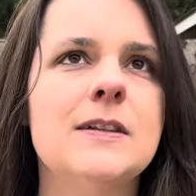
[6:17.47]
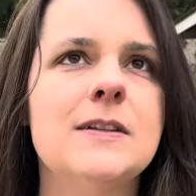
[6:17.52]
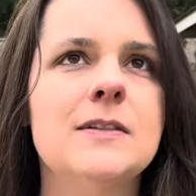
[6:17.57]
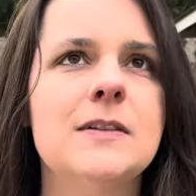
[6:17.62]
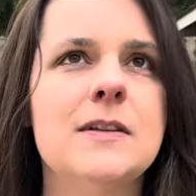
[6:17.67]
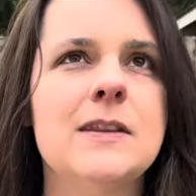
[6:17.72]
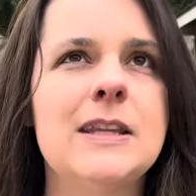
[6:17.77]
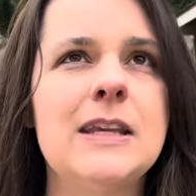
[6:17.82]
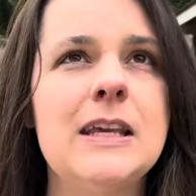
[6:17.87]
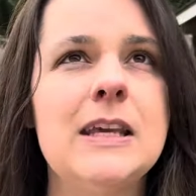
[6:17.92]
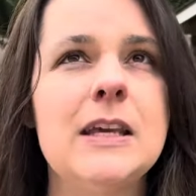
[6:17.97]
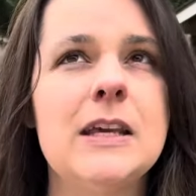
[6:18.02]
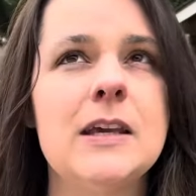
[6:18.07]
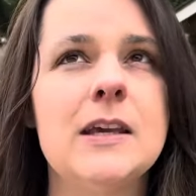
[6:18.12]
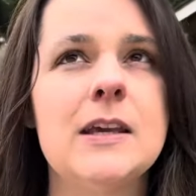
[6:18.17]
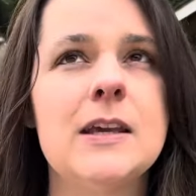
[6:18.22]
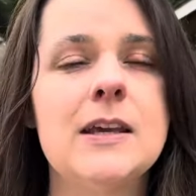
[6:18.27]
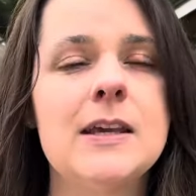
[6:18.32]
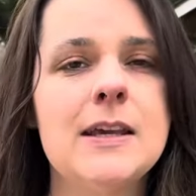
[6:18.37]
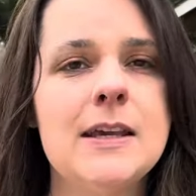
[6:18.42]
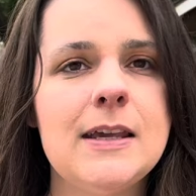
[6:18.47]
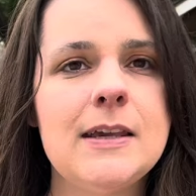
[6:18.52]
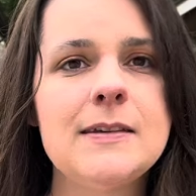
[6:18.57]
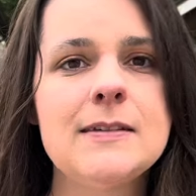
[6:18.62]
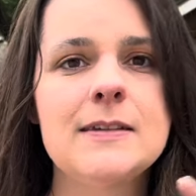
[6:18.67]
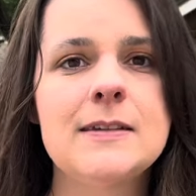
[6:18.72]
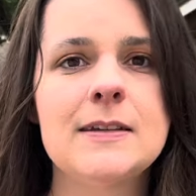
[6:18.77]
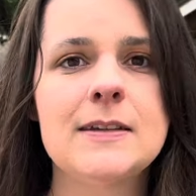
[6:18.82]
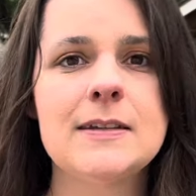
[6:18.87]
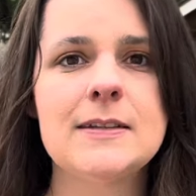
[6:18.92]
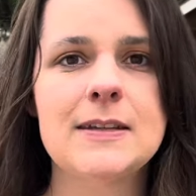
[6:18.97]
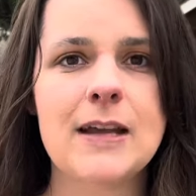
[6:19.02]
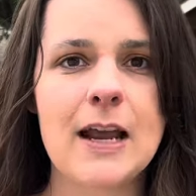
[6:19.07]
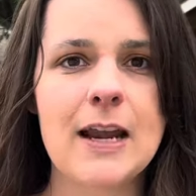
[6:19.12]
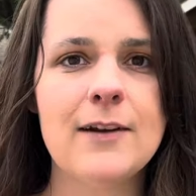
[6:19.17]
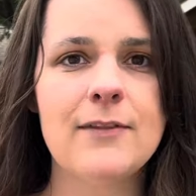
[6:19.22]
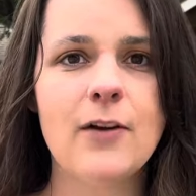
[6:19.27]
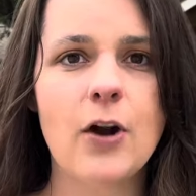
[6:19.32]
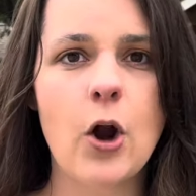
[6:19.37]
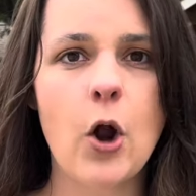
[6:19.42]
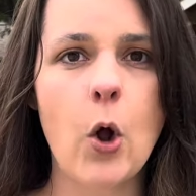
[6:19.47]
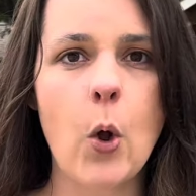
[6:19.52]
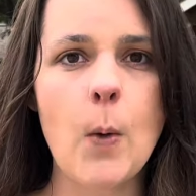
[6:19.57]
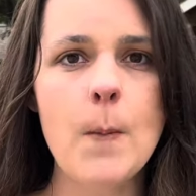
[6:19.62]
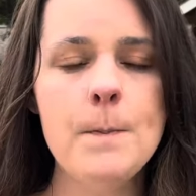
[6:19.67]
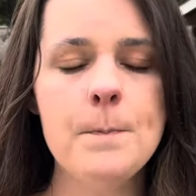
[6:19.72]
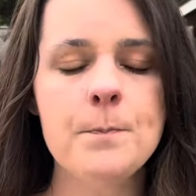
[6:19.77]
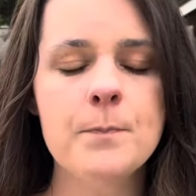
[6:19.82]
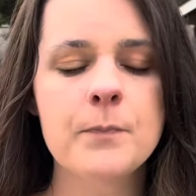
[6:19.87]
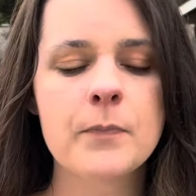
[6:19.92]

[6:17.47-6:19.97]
It's on the east side of our home,